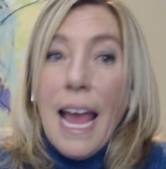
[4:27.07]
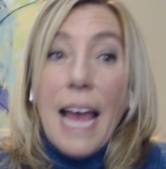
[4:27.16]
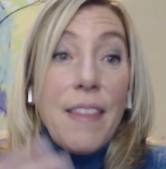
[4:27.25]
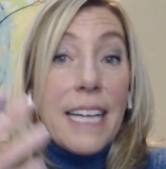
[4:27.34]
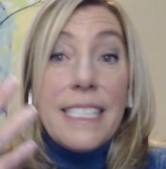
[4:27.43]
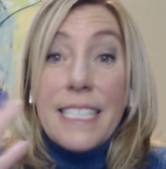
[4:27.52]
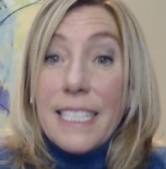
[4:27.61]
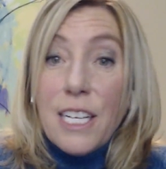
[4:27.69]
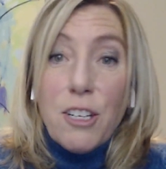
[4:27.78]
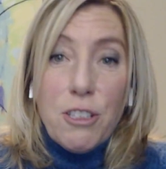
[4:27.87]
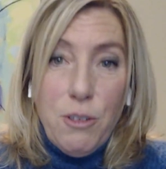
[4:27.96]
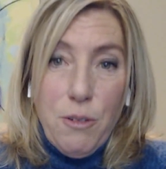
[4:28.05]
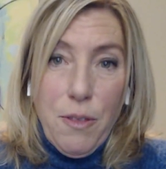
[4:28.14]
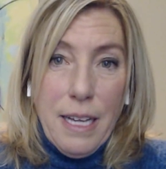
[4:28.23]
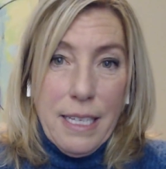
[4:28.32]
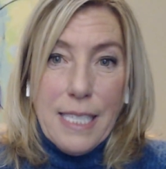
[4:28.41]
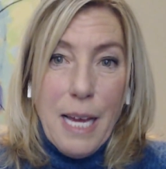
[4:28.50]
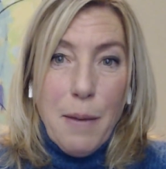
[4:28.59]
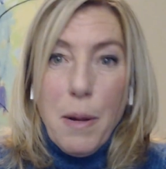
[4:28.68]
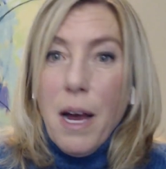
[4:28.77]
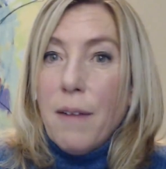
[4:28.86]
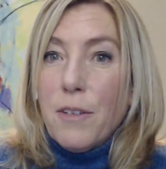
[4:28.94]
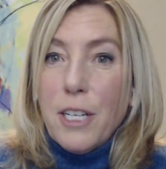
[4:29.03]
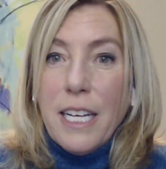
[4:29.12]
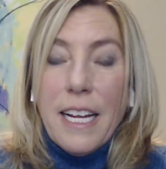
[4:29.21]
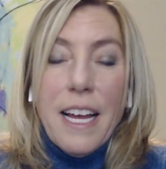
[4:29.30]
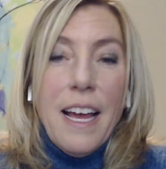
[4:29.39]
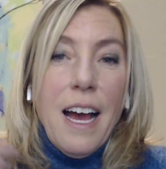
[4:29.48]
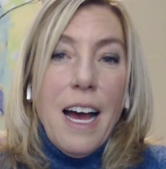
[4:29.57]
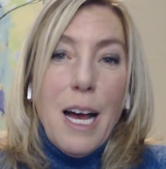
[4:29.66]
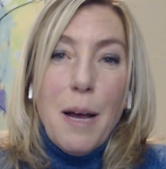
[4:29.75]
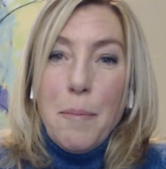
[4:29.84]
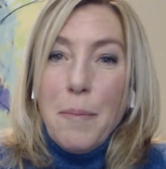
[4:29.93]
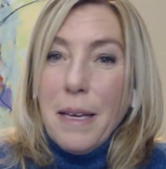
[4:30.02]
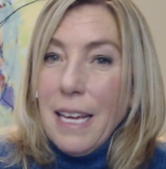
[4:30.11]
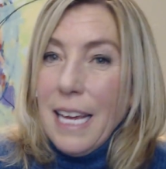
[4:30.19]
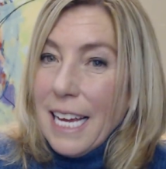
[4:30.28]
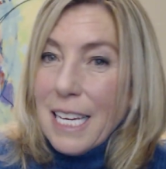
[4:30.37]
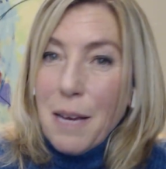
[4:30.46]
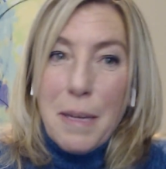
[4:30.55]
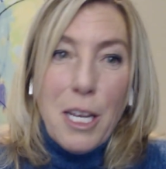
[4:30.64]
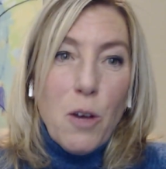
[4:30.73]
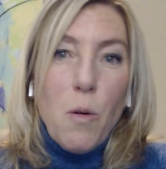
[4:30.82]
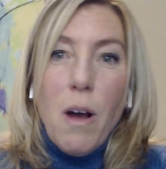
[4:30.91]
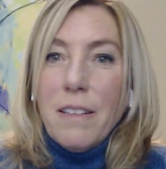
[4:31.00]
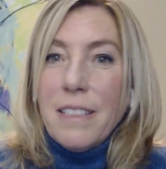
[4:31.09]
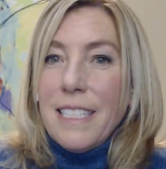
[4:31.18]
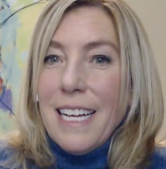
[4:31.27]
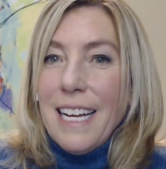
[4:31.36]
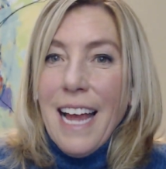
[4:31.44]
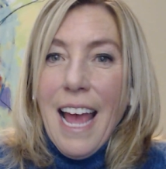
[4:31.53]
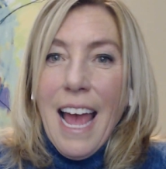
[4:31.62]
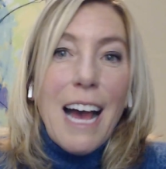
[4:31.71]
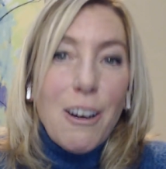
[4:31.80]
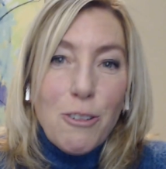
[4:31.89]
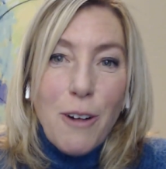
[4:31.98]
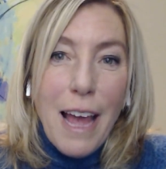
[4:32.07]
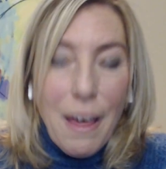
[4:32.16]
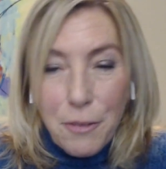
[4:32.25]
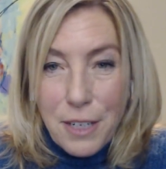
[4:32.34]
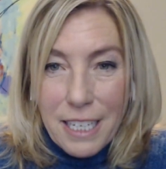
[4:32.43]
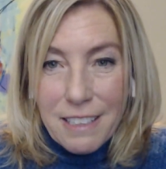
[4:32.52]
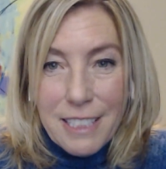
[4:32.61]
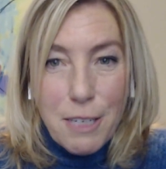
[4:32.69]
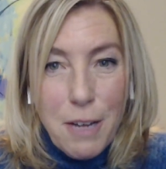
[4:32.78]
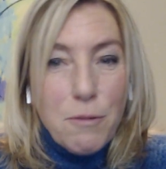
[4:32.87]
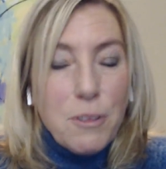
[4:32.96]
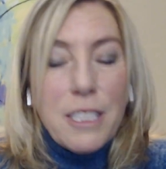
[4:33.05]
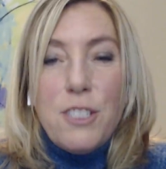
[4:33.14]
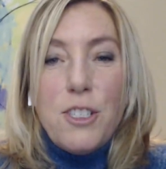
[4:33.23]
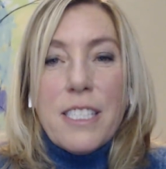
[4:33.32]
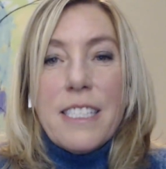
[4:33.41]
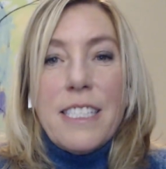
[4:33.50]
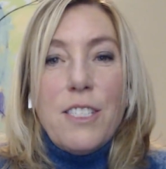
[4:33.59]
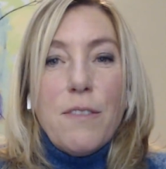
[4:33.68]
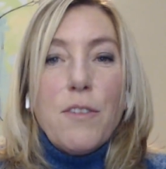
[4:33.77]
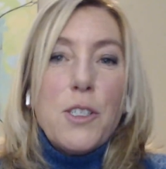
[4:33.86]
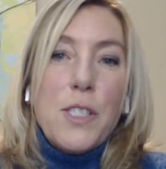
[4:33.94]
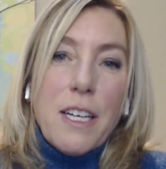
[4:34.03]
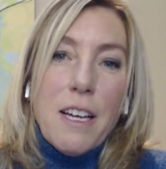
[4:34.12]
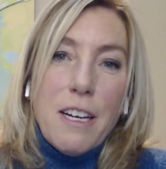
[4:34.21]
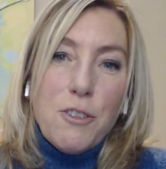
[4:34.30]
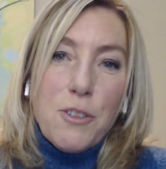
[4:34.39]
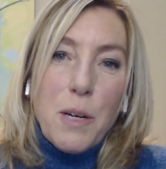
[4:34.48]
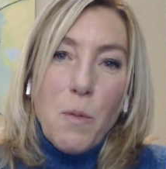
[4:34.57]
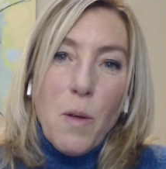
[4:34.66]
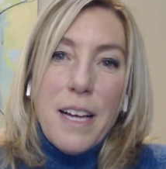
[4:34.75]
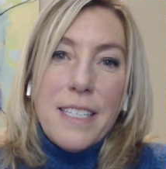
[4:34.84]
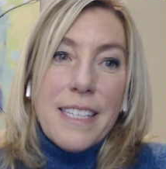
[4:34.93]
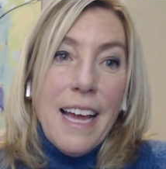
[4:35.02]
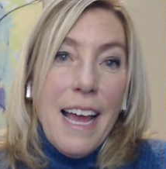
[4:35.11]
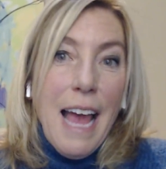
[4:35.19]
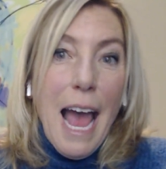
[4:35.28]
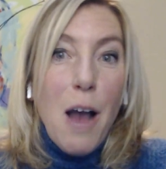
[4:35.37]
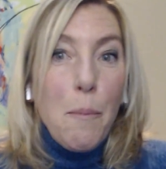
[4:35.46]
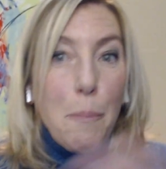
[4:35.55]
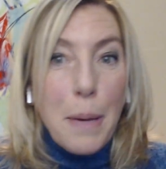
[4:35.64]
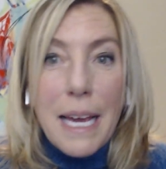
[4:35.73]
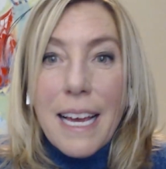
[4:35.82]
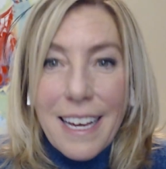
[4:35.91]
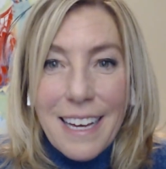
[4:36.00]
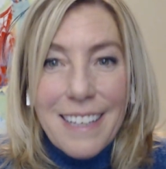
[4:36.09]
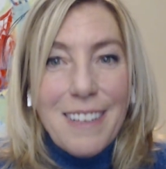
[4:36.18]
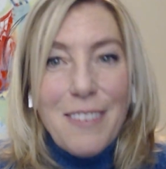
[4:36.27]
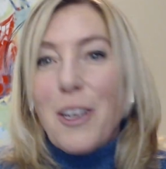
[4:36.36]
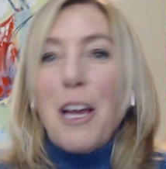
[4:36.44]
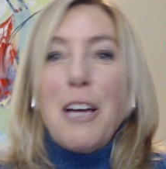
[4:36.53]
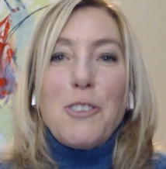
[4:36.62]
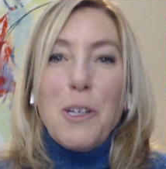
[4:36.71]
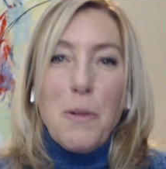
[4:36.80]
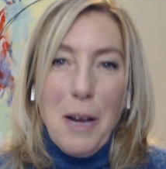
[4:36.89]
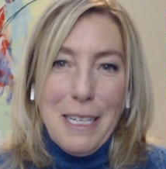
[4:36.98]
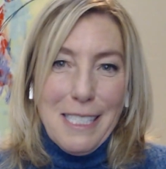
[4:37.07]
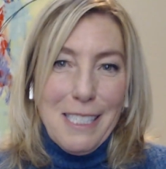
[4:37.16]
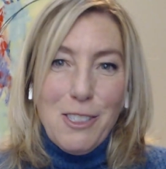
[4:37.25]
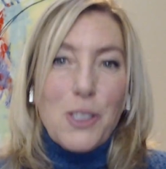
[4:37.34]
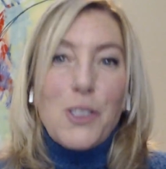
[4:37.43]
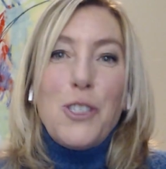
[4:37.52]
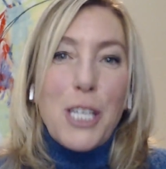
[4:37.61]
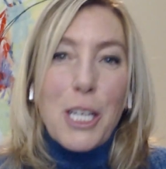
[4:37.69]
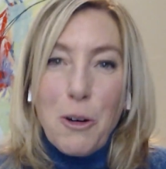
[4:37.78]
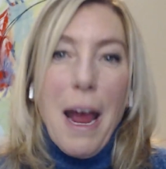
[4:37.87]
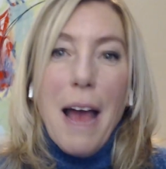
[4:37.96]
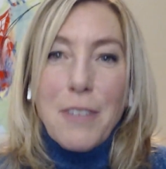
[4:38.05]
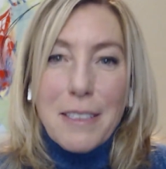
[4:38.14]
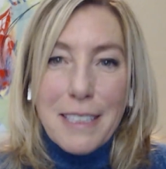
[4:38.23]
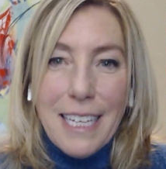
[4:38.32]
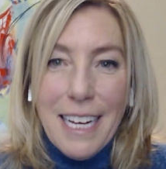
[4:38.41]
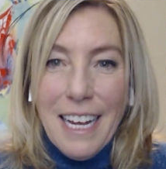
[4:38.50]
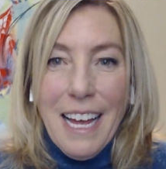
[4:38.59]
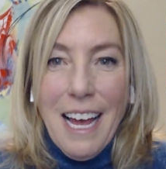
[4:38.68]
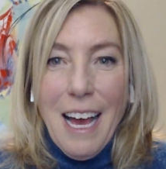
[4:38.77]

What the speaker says: And that did include things like poverty, income inequality, how ethnically and religiously diverse a country was, how big the country was, just geographically.